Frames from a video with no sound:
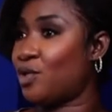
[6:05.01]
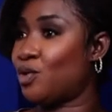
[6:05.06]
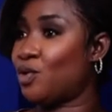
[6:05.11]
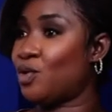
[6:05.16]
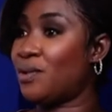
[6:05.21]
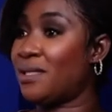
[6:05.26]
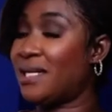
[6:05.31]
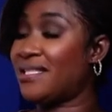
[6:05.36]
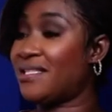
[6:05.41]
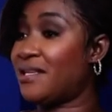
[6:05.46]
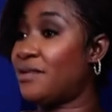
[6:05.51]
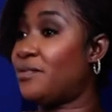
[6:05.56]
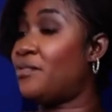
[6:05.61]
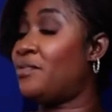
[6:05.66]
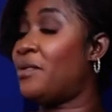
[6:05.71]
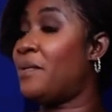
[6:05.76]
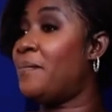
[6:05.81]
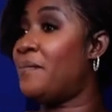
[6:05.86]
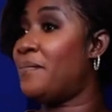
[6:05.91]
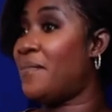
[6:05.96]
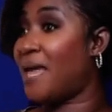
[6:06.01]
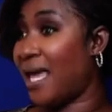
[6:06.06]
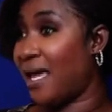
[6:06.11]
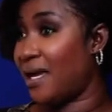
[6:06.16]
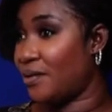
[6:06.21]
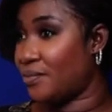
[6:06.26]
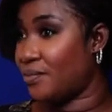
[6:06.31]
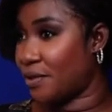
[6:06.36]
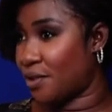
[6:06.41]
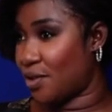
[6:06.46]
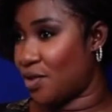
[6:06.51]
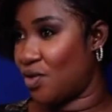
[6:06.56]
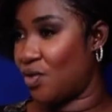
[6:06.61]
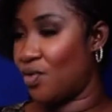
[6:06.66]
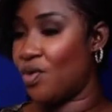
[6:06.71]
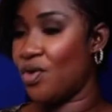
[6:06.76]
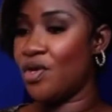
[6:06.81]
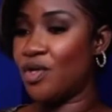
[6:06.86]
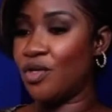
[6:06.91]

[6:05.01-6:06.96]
Don't let it remain with you.